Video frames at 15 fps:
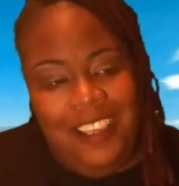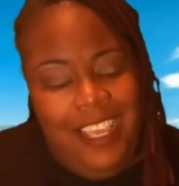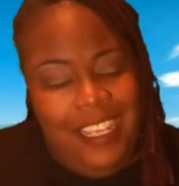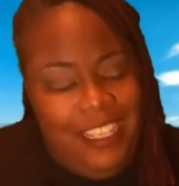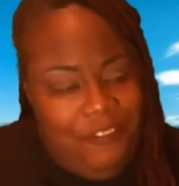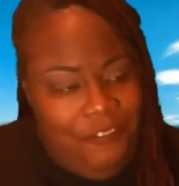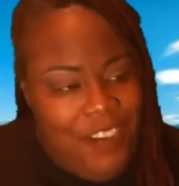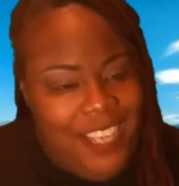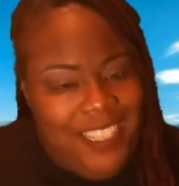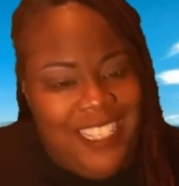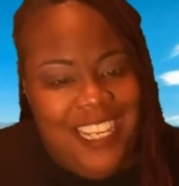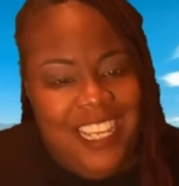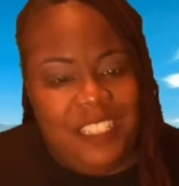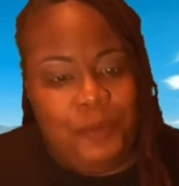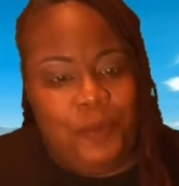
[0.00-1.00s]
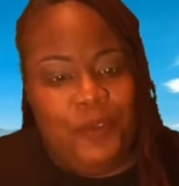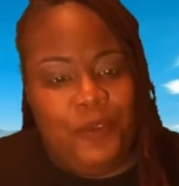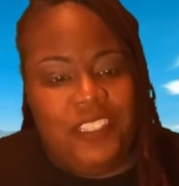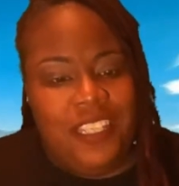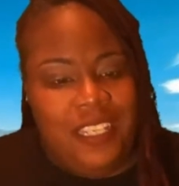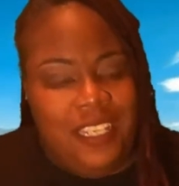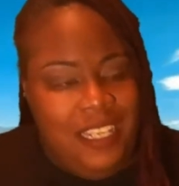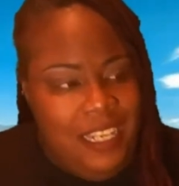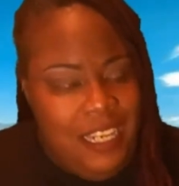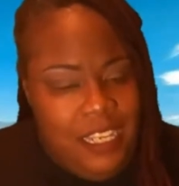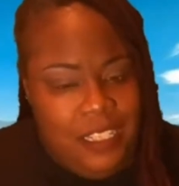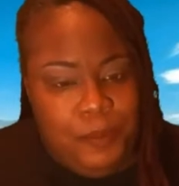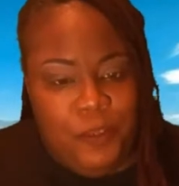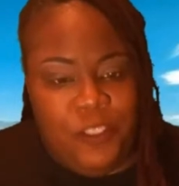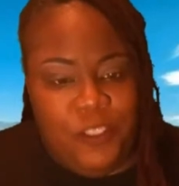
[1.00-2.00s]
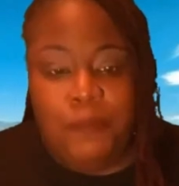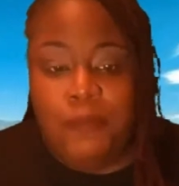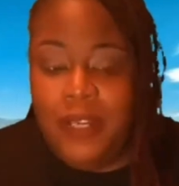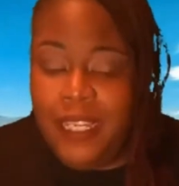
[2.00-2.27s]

and then find the next person and the next person.